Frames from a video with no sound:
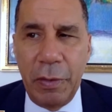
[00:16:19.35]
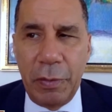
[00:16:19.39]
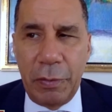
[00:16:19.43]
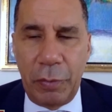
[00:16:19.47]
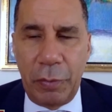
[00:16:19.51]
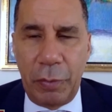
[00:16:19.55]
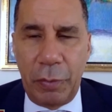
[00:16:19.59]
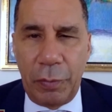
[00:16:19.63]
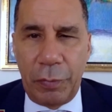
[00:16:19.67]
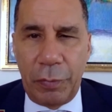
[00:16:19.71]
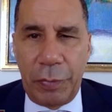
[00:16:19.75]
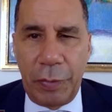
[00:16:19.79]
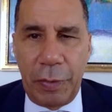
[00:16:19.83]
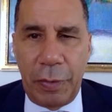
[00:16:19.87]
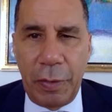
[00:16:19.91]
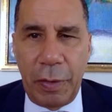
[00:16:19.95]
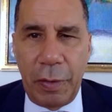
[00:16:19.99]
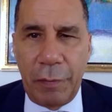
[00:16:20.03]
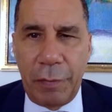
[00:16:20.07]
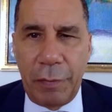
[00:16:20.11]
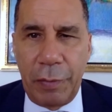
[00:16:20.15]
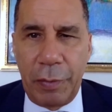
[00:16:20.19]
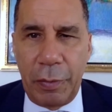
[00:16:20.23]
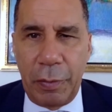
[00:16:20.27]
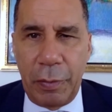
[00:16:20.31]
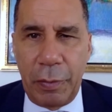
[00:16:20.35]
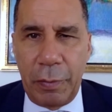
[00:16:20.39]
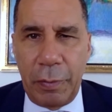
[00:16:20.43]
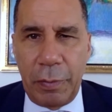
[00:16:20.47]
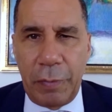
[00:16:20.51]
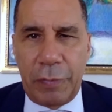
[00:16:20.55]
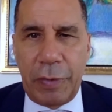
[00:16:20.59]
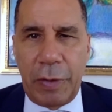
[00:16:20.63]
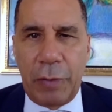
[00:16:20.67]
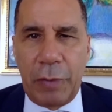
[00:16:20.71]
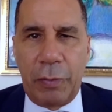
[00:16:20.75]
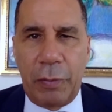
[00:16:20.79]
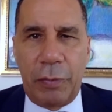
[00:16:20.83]
So if the governor
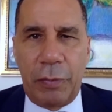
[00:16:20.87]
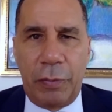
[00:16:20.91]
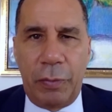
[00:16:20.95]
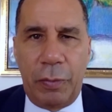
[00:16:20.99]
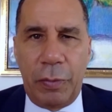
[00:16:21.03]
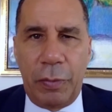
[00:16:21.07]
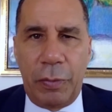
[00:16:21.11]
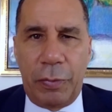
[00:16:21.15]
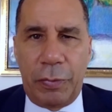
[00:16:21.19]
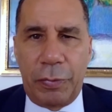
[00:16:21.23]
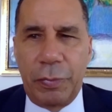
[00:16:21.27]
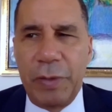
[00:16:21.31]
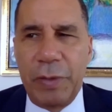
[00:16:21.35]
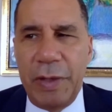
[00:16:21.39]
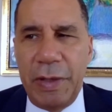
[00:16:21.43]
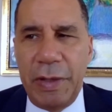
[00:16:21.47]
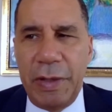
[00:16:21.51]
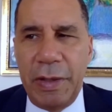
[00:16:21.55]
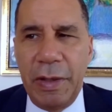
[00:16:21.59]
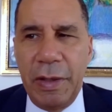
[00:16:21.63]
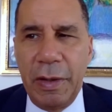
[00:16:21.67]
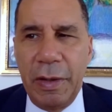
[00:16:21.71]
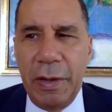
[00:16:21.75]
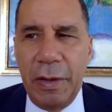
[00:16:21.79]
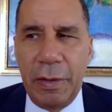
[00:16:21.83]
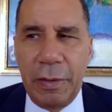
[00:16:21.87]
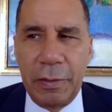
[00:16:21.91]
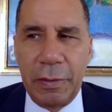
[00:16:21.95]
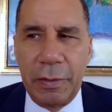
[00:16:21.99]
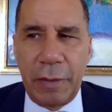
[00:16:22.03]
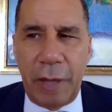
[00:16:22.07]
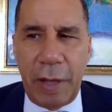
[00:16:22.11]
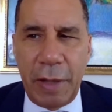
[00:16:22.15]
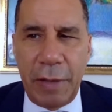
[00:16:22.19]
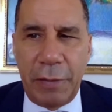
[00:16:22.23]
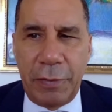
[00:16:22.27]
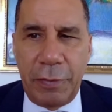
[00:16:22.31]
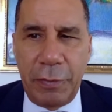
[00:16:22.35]
settles on 3
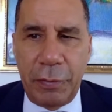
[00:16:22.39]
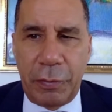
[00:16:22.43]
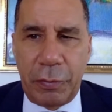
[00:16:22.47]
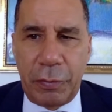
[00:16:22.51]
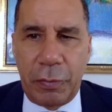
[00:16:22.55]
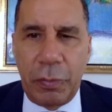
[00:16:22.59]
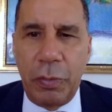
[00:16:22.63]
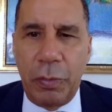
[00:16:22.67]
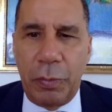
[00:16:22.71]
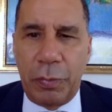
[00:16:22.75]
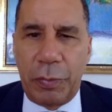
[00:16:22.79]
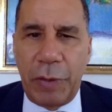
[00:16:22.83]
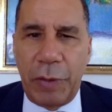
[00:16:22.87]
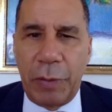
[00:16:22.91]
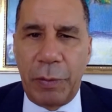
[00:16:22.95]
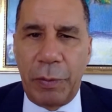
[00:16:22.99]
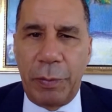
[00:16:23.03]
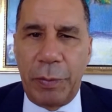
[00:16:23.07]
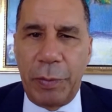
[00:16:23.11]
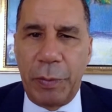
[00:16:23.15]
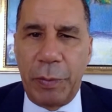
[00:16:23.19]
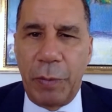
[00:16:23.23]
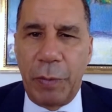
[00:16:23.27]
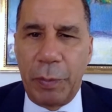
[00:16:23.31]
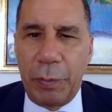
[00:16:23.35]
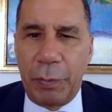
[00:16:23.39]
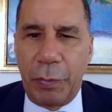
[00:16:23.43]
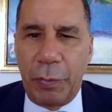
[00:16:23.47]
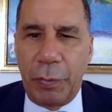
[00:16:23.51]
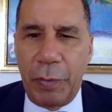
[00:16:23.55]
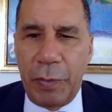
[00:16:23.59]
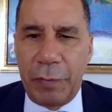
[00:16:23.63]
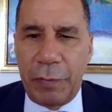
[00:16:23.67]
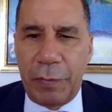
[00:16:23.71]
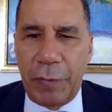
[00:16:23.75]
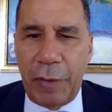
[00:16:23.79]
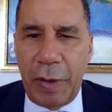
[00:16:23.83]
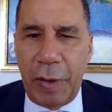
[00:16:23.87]
licensed groups, that will be
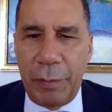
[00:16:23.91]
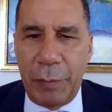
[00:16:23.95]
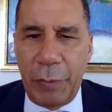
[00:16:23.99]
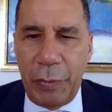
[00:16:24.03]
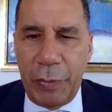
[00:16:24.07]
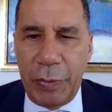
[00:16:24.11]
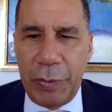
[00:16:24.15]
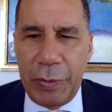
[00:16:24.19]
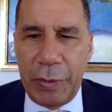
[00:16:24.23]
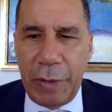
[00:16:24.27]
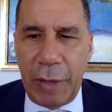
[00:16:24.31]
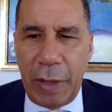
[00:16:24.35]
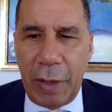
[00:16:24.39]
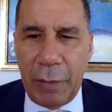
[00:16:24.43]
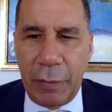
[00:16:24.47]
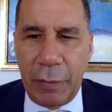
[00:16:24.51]
$1.5 billion.